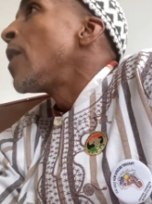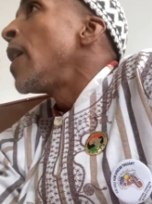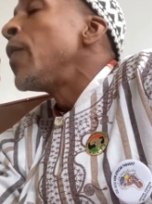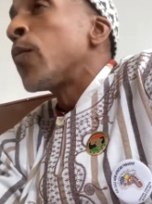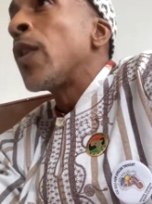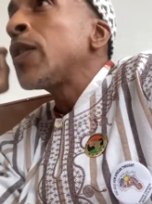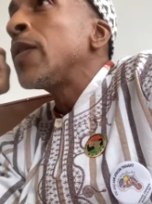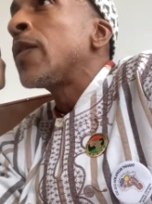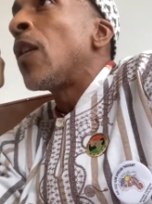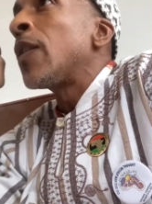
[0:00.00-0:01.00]
And the
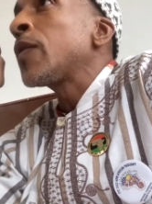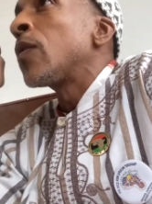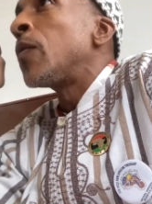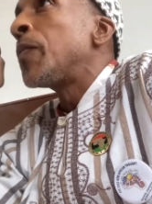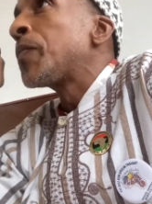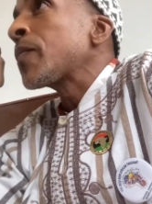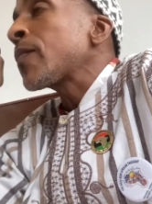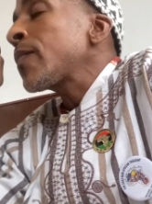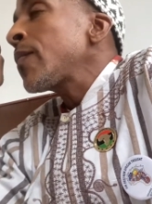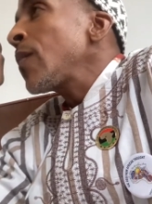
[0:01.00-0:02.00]
Russians also.
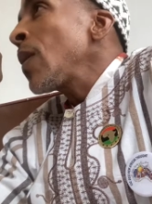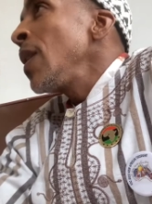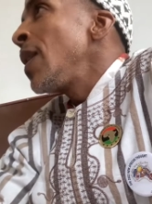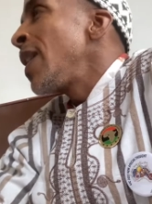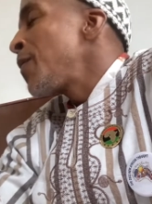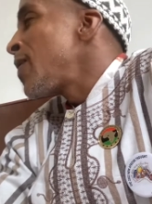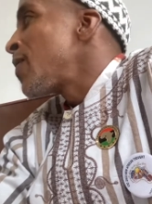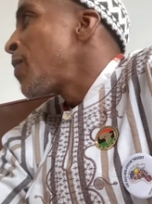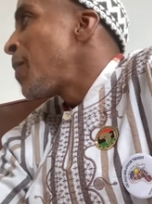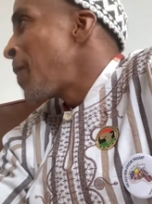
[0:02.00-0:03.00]

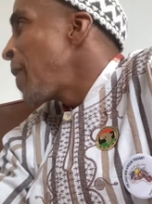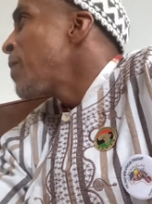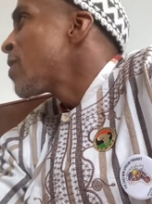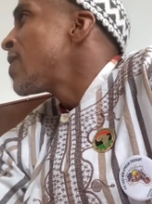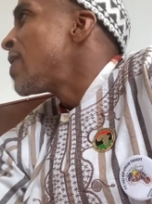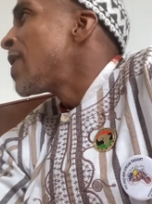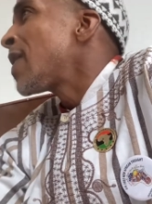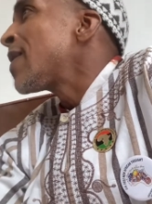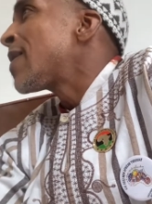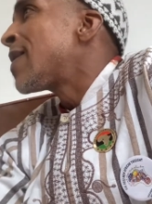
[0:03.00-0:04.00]
my paper
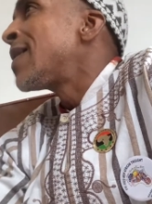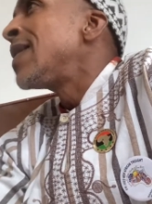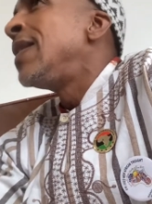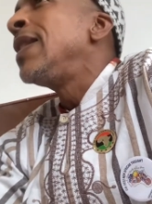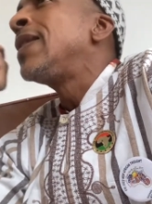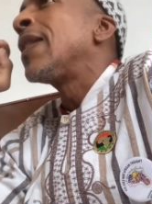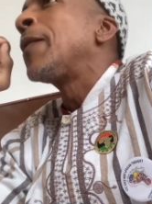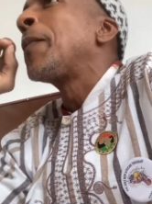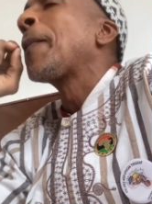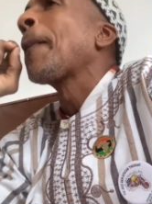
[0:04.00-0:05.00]
discusses this in
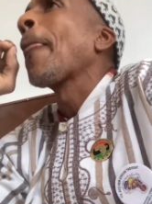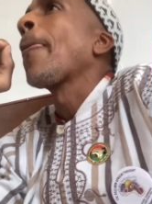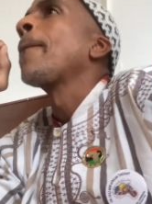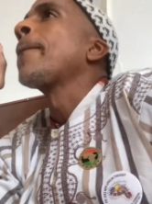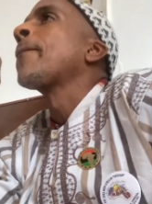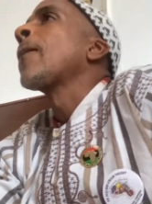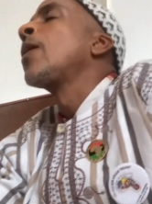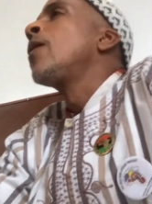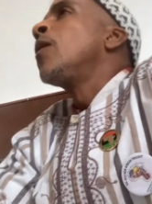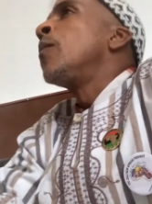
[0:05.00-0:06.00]
detail.
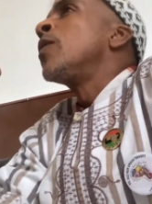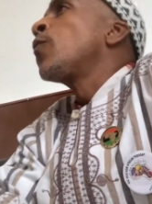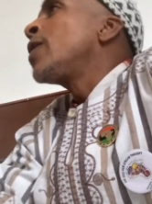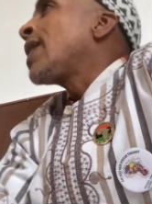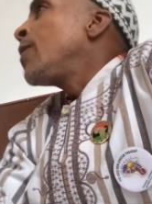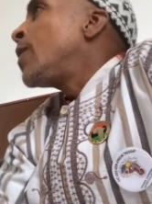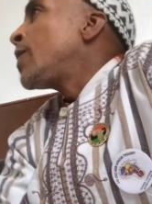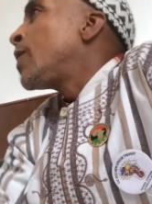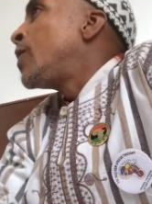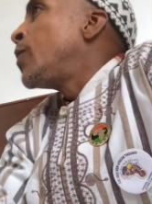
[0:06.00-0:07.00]
But what I
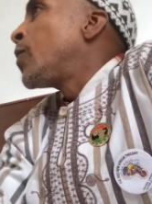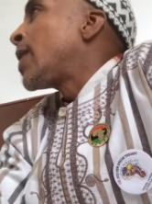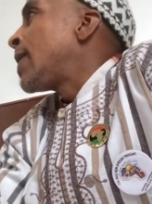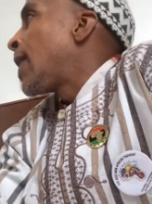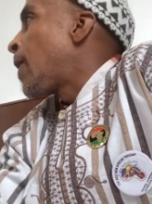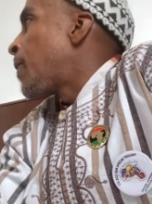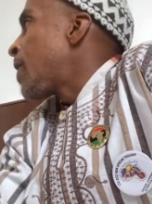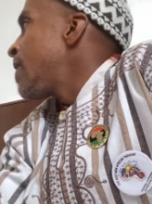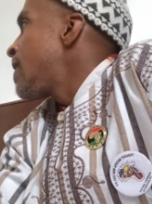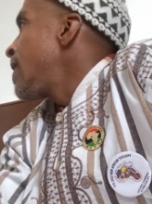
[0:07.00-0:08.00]
want to do right now
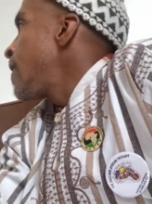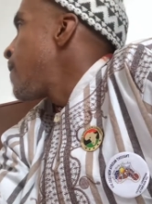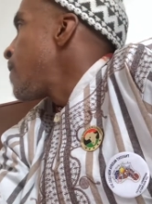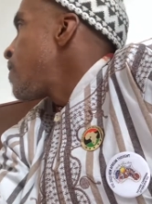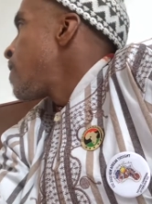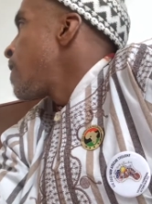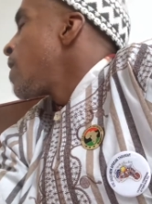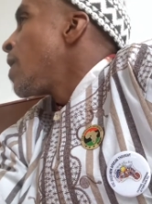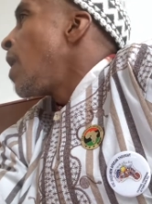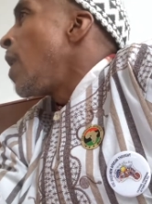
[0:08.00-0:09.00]
is to give
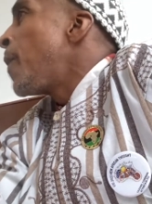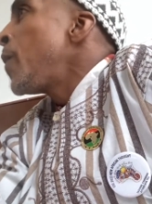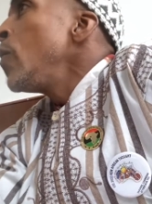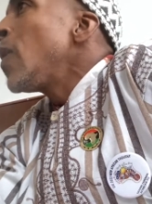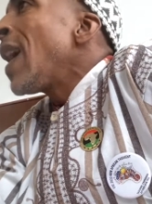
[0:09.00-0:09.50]
a few